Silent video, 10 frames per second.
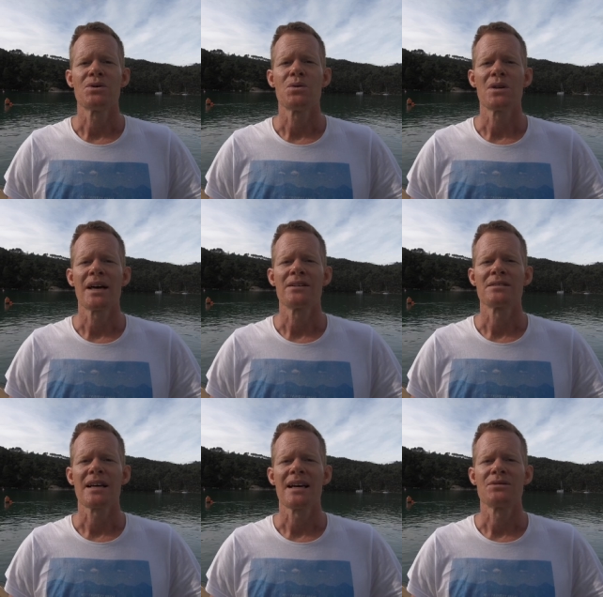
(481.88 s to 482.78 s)
haul
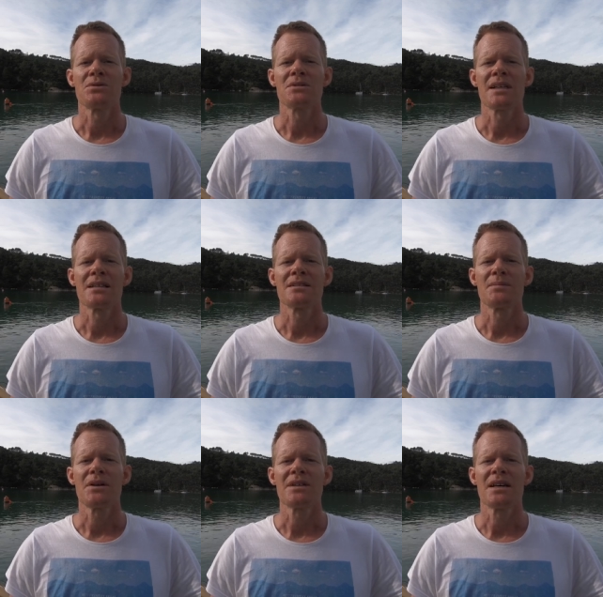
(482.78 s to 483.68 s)
out at North Sand at the
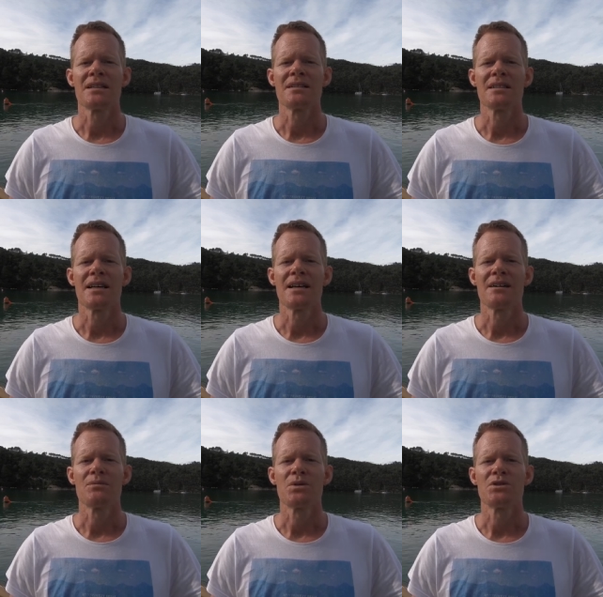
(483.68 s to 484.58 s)
boatyard,
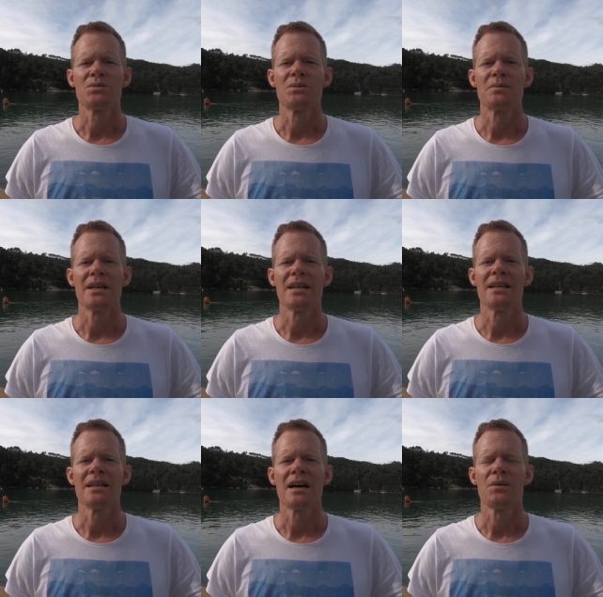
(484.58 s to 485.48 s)
uh, which will
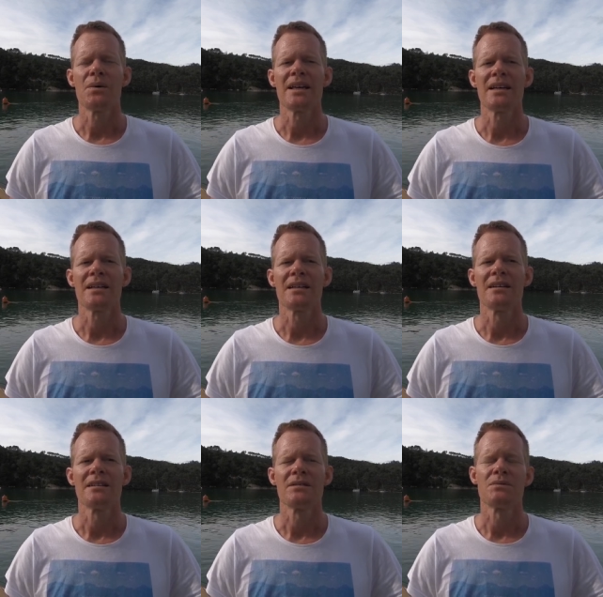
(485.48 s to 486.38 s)
be a week,
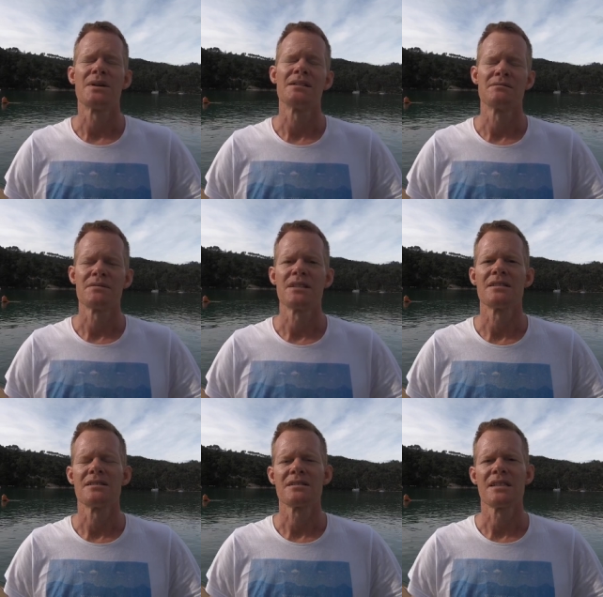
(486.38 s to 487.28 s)
well,
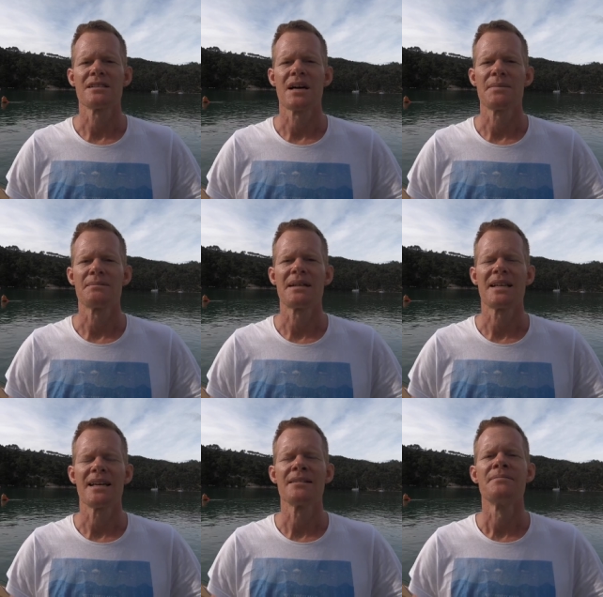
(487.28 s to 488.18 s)
this, this coming
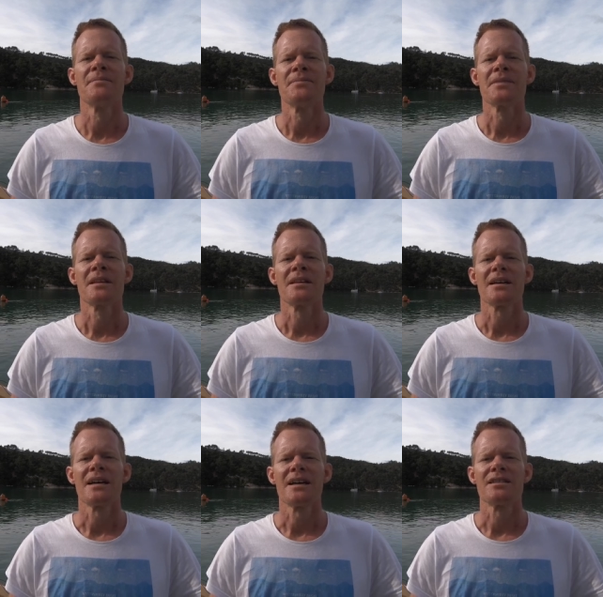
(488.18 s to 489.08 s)
Monday.
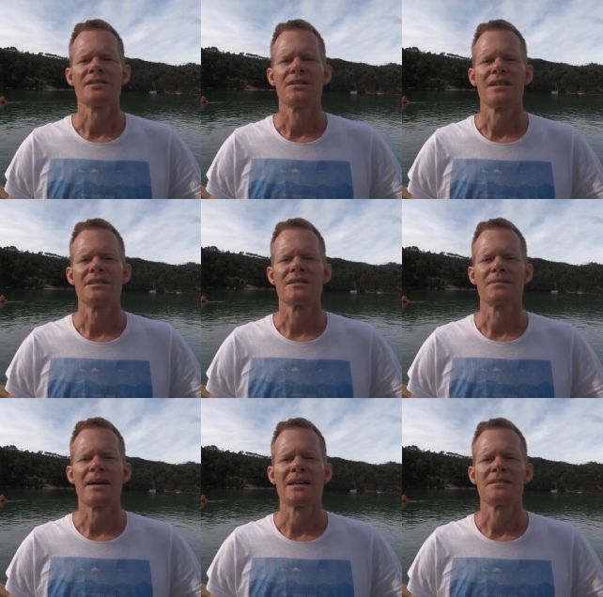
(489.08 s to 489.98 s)
Uh, so that's
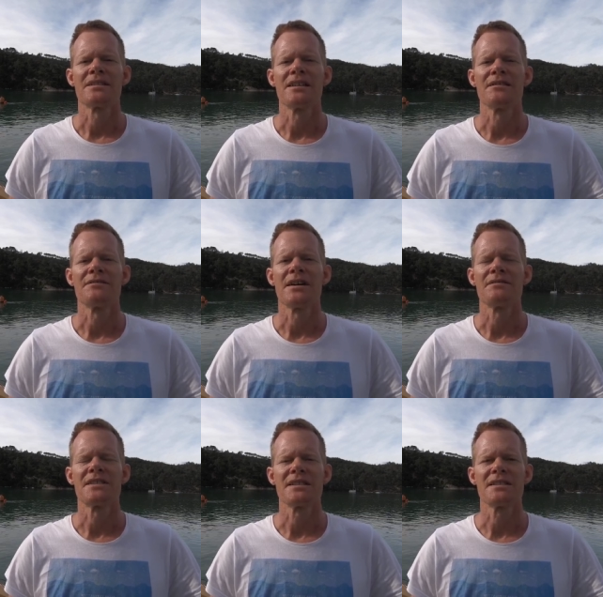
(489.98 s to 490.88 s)
about uh, five
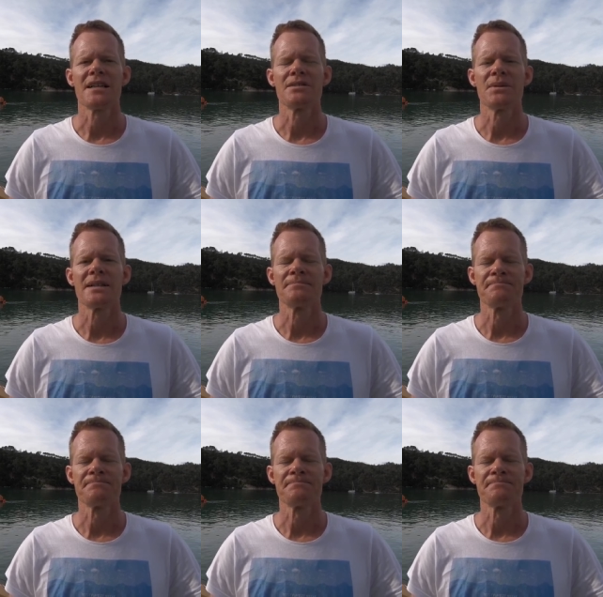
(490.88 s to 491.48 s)
or six days away.